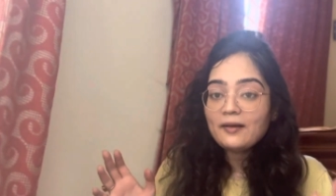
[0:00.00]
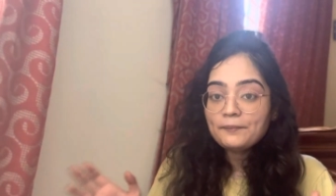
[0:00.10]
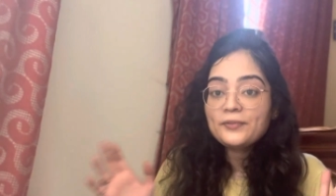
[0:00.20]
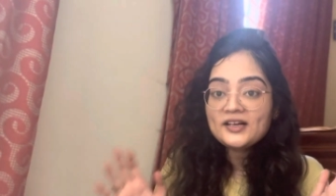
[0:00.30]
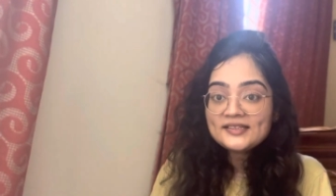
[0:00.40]

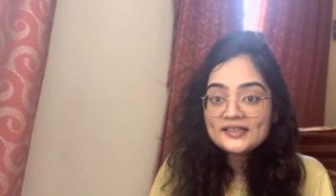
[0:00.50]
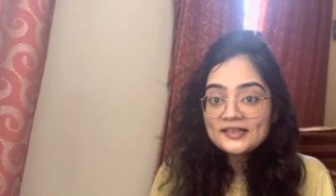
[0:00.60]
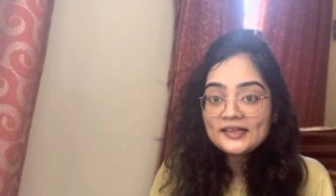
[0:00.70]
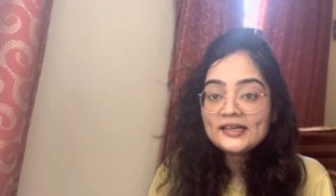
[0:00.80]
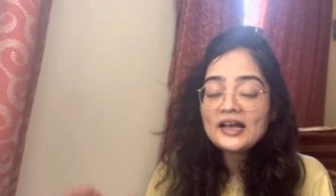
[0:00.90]

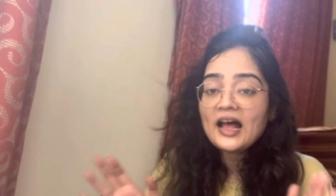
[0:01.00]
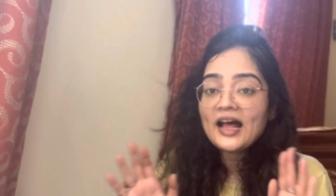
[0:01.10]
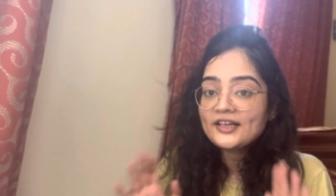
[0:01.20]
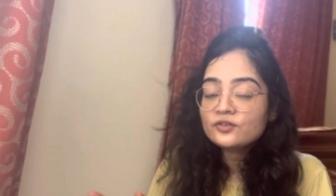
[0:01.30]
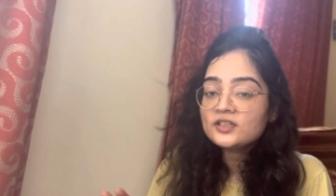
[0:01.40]
personally,
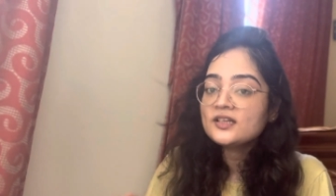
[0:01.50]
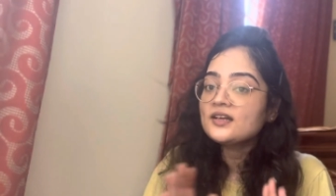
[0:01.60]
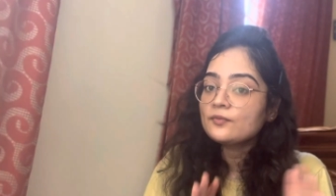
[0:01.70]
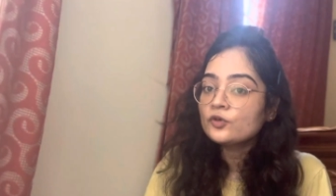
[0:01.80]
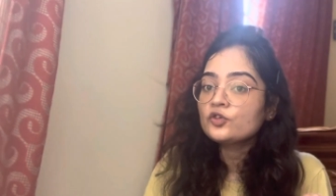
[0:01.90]
I don't think
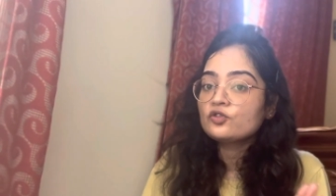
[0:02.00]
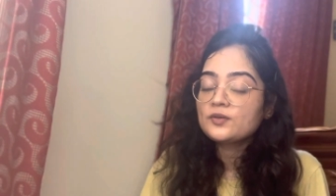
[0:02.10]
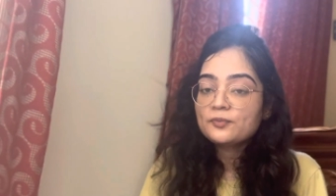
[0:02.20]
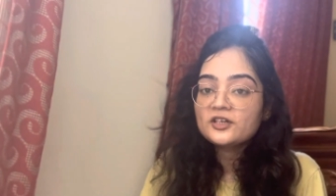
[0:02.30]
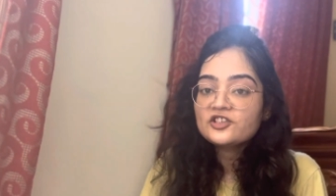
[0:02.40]
I'm going to
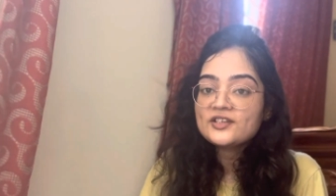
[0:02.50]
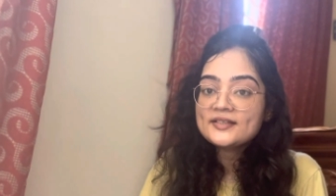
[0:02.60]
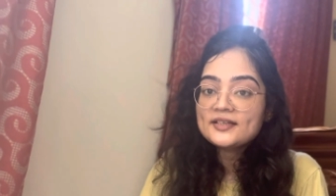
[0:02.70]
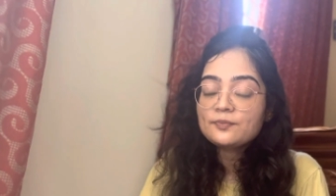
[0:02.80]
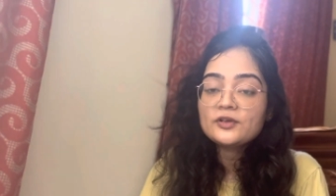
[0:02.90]
repurchase
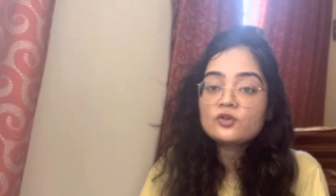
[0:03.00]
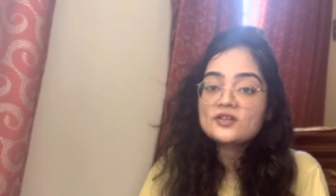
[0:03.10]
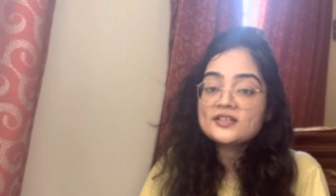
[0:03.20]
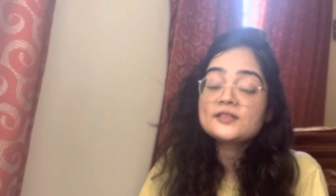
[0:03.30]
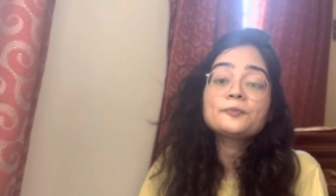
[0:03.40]
it because
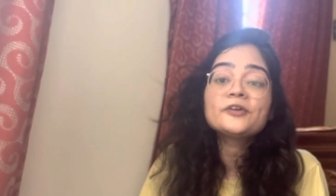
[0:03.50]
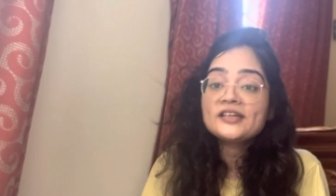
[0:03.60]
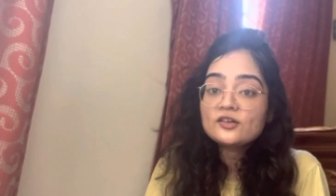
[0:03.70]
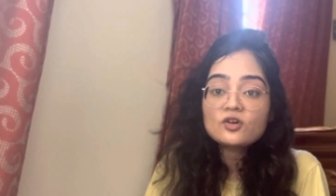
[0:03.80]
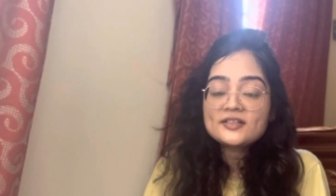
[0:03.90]
it's
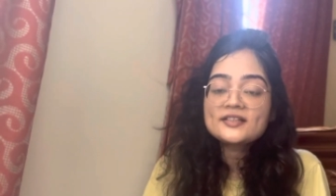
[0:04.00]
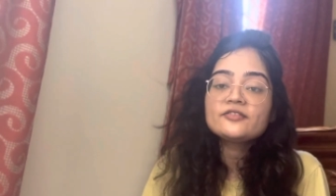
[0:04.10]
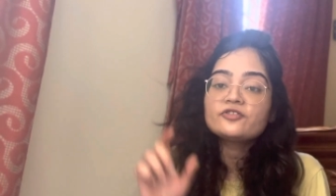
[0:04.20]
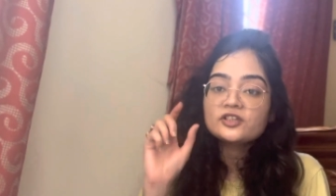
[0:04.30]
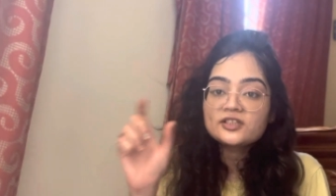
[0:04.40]
pretty costly
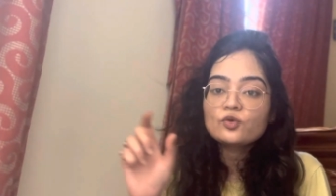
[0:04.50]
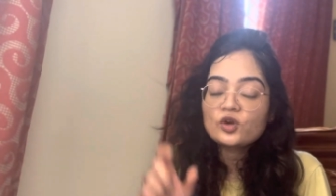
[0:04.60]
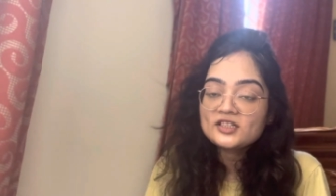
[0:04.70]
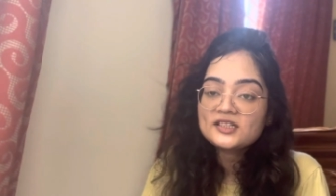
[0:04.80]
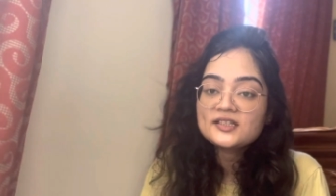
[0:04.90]
for the
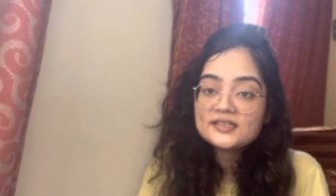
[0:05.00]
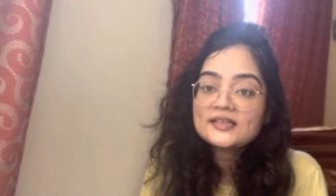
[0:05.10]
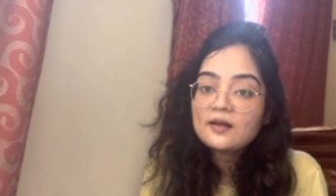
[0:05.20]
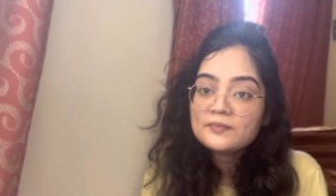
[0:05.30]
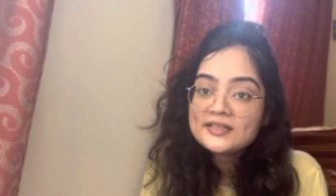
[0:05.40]
quantity it
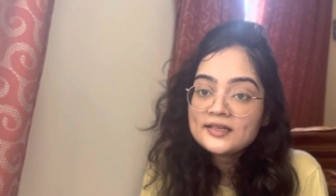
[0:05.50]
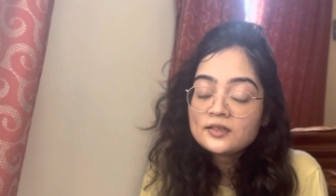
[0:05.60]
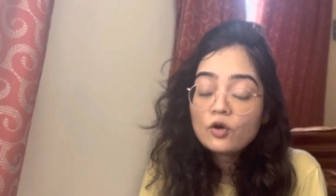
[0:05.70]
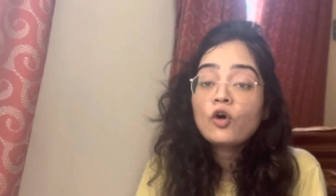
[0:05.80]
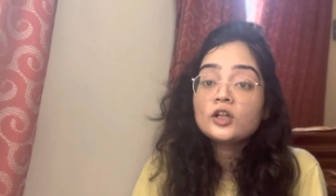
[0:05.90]
comes in,
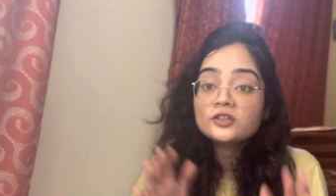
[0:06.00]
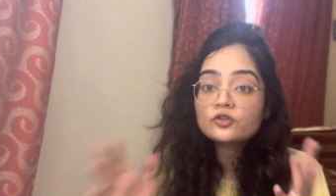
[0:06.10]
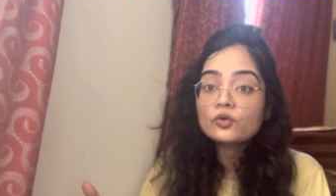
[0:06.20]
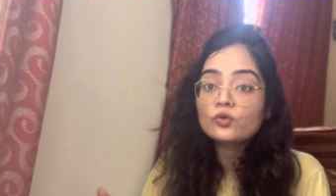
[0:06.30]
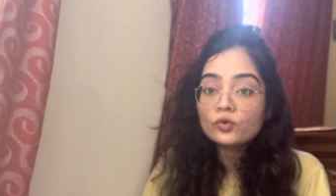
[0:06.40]

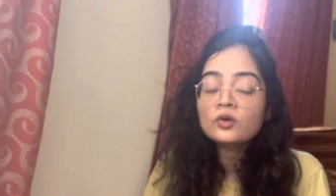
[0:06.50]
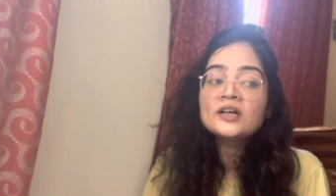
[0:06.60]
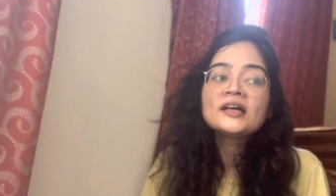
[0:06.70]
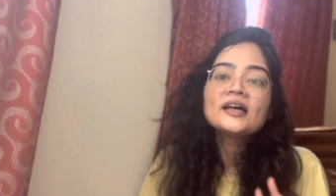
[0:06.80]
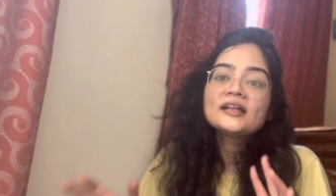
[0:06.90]
although
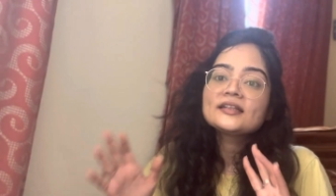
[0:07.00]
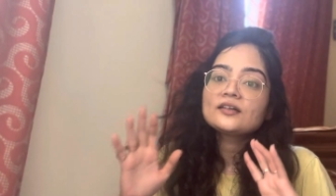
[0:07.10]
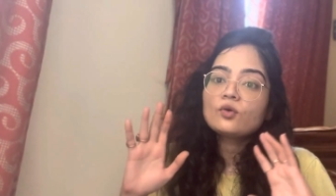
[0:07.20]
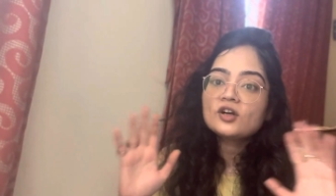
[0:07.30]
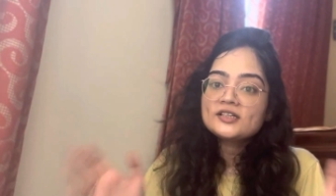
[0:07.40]
the
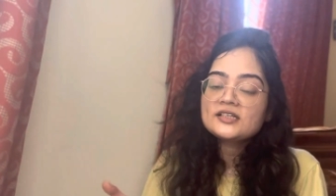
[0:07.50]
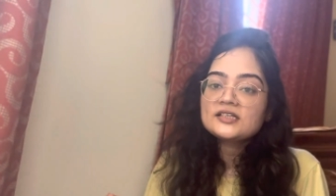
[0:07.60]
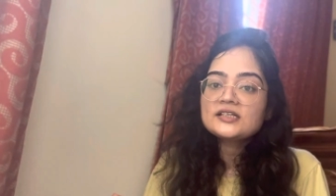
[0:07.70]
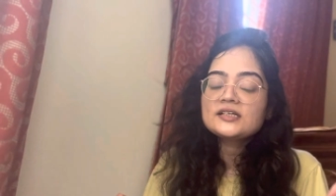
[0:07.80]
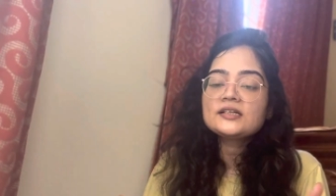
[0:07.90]

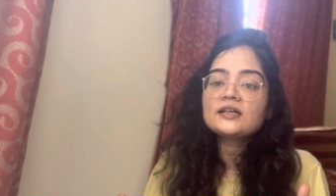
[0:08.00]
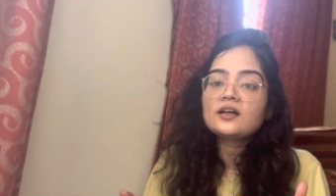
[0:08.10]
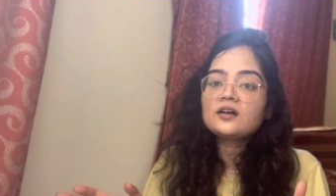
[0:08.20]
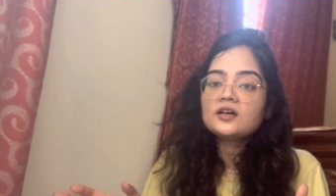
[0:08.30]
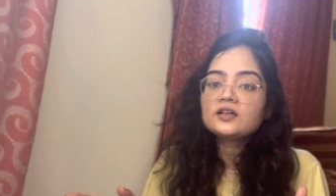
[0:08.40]
quantity
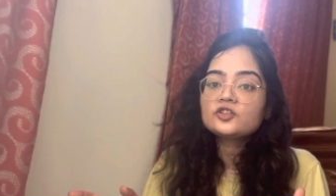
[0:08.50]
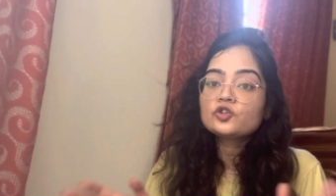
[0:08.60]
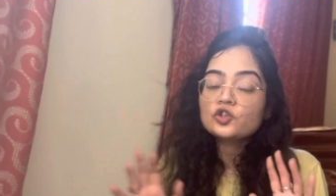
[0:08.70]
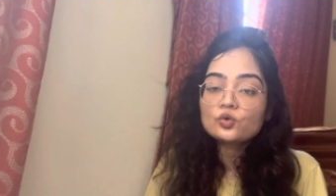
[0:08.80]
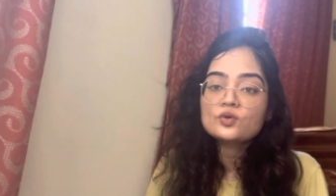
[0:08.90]
to
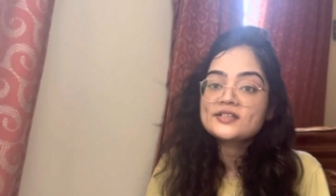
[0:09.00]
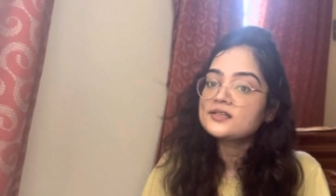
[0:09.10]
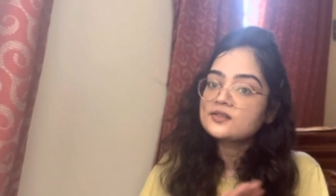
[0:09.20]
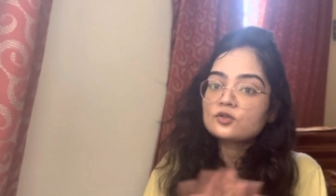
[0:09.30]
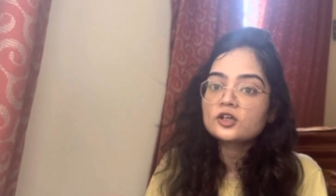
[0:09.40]
use
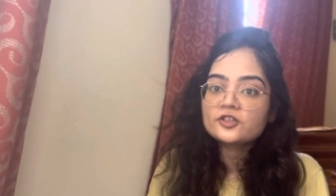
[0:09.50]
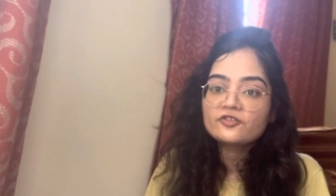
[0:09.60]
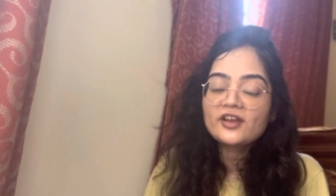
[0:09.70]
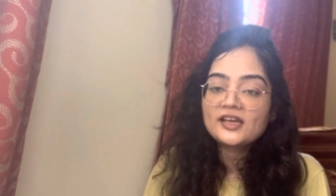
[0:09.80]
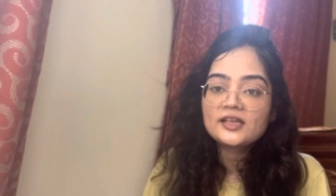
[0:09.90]
is not
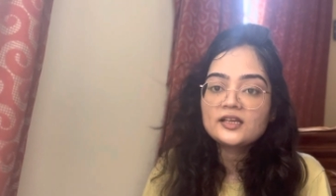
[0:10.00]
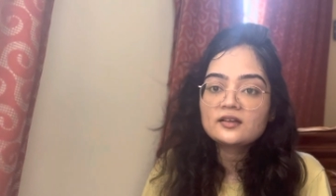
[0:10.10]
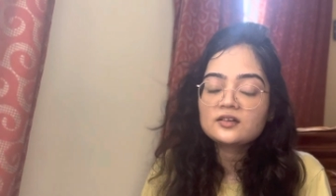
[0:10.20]
very